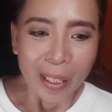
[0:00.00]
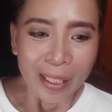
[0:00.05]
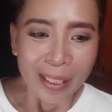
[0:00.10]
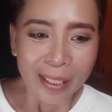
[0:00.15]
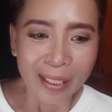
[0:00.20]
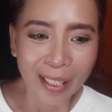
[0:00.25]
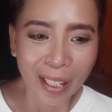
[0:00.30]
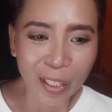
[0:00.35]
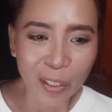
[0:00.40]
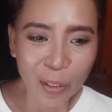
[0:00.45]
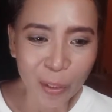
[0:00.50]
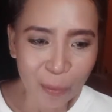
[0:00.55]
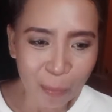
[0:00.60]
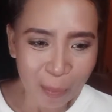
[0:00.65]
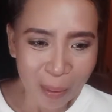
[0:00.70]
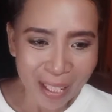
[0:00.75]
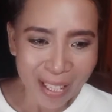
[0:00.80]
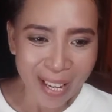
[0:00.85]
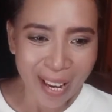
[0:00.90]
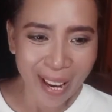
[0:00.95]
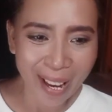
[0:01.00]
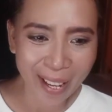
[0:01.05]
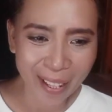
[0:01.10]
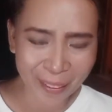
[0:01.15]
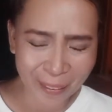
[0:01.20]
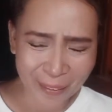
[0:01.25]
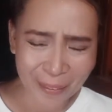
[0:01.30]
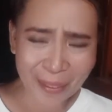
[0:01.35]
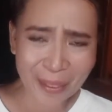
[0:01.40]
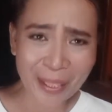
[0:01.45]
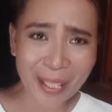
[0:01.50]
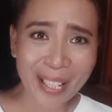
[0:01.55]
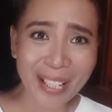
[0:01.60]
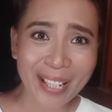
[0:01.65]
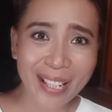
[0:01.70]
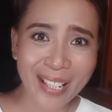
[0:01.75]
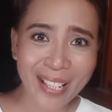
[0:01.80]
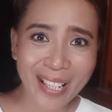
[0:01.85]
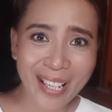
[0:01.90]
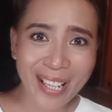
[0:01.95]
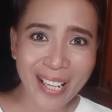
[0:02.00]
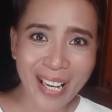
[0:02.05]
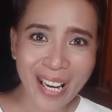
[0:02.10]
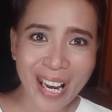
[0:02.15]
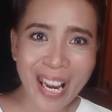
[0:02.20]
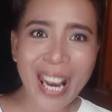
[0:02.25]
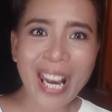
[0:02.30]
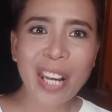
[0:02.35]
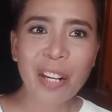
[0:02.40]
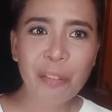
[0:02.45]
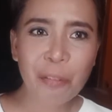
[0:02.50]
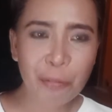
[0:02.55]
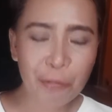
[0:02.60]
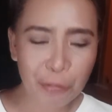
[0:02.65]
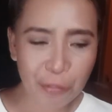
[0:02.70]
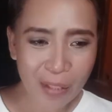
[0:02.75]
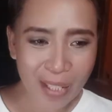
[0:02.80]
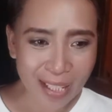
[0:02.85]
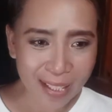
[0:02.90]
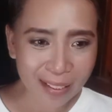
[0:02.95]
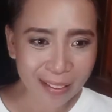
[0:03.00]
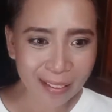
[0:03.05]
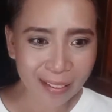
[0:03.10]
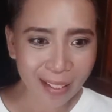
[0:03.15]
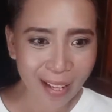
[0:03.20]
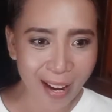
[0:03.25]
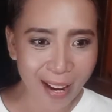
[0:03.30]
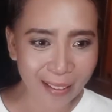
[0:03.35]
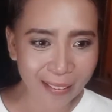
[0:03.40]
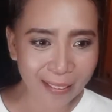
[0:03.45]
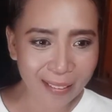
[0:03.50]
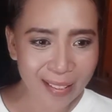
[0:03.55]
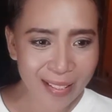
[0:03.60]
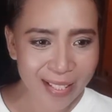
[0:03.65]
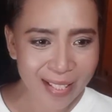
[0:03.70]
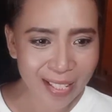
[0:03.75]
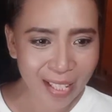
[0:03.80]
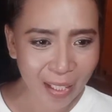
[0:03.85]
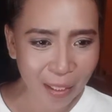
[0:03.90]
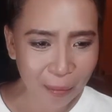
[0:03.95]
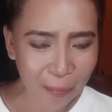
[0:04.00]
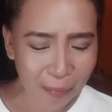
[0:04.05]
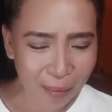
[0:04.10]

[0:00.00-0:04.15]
can you be healthy and fit at the same